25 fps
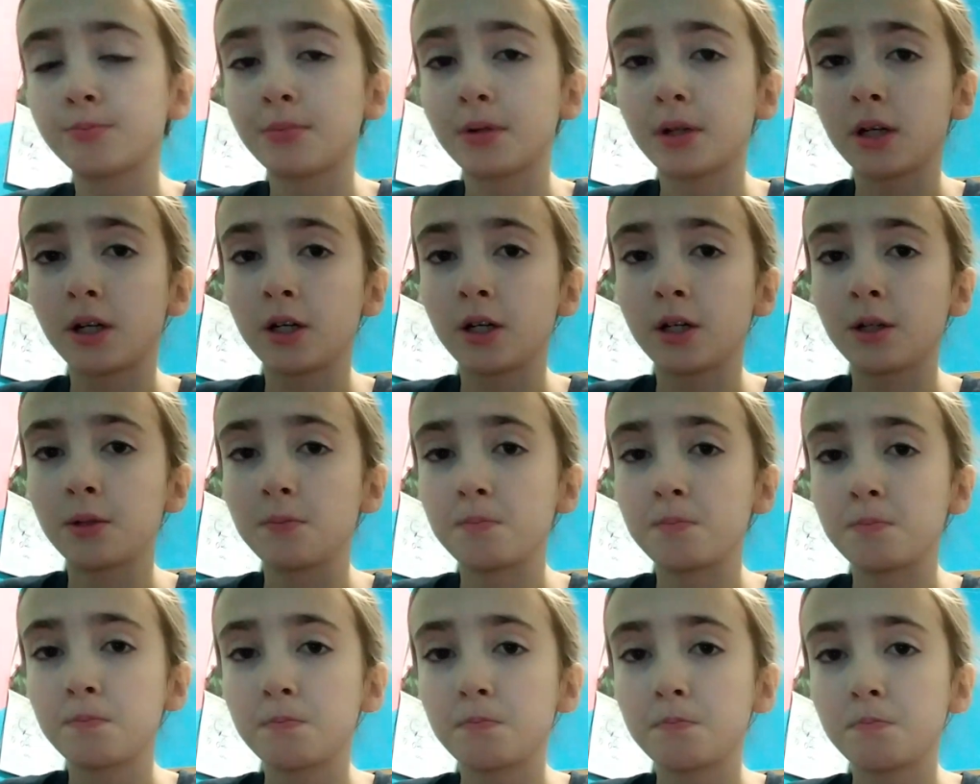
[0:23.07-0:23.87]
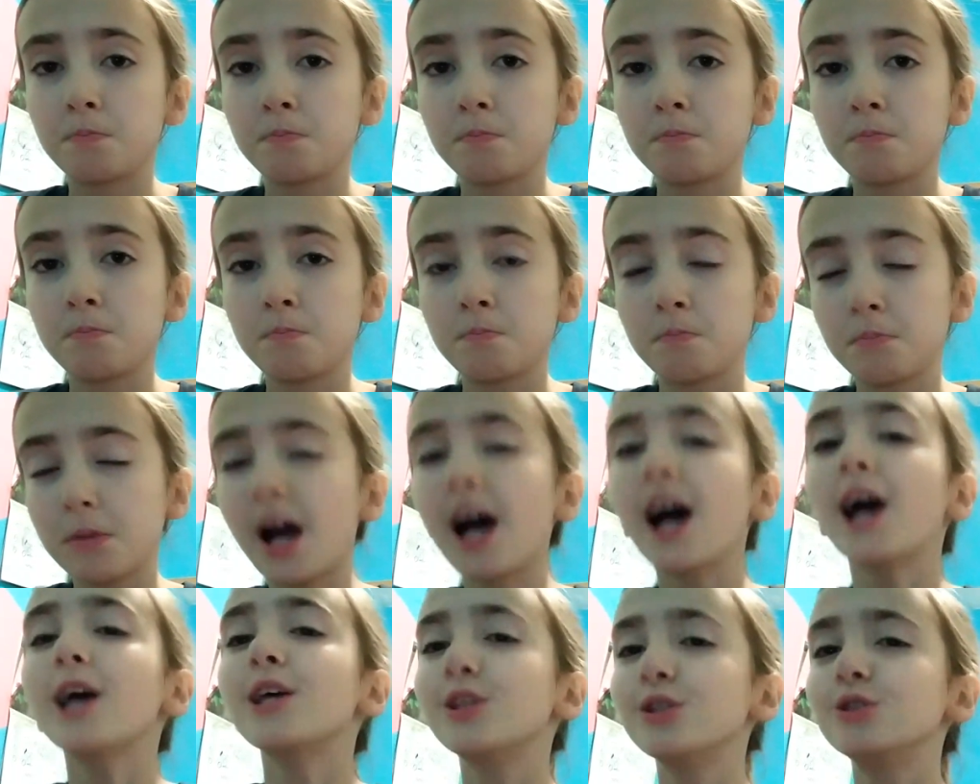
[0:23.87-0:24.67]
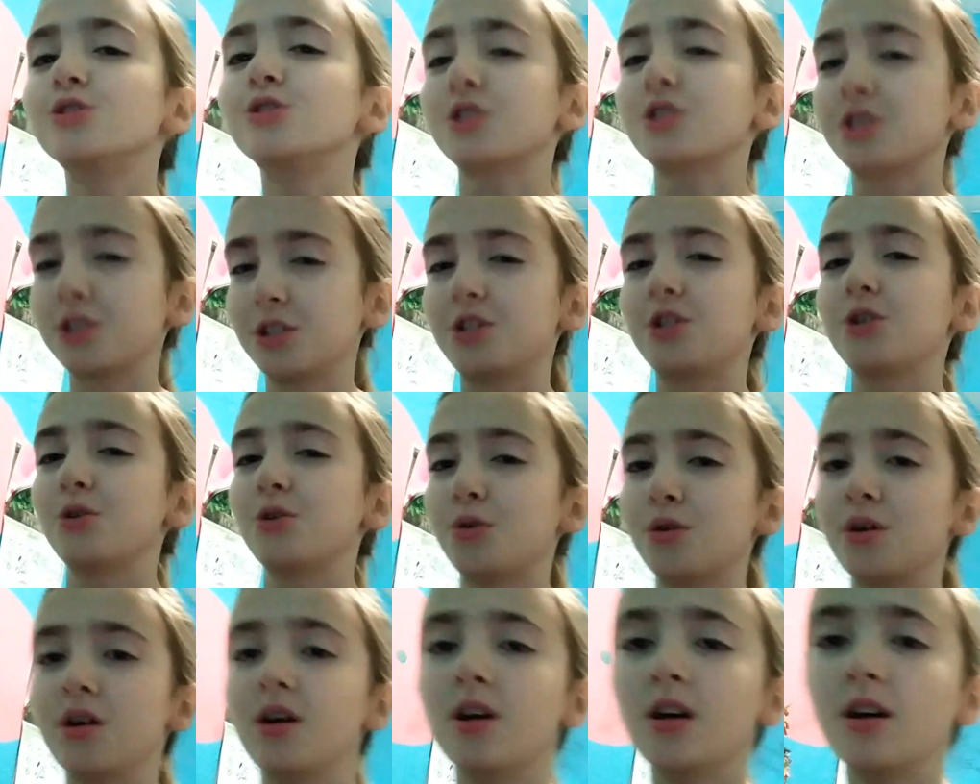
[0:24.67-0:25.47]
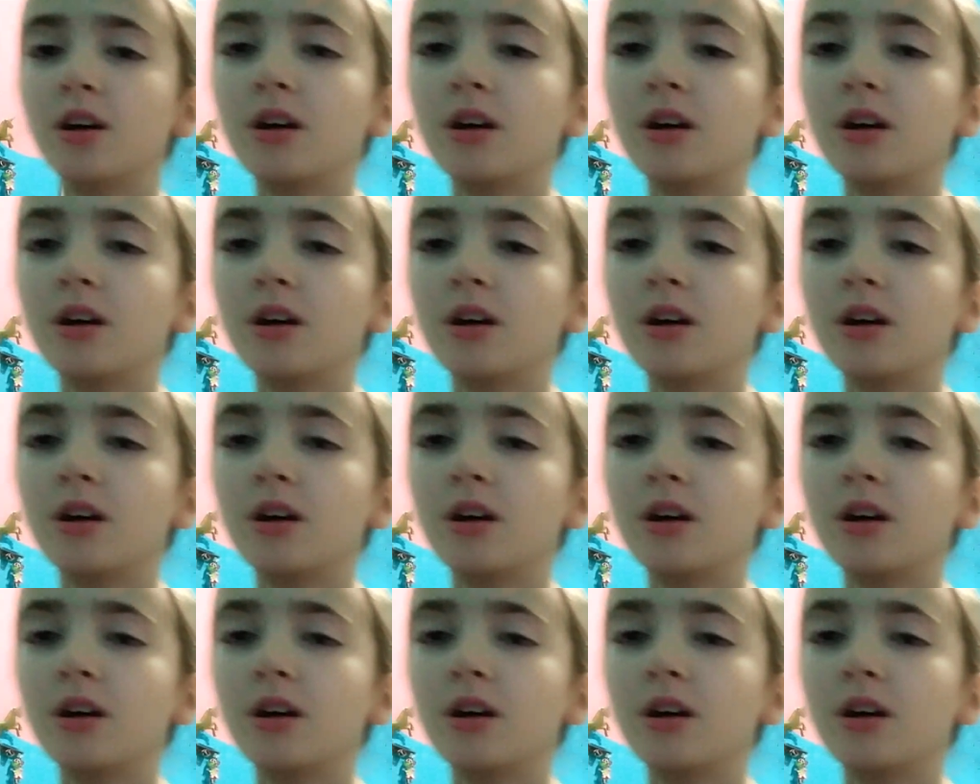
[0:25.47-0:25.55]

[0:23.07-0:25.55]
but I usually do.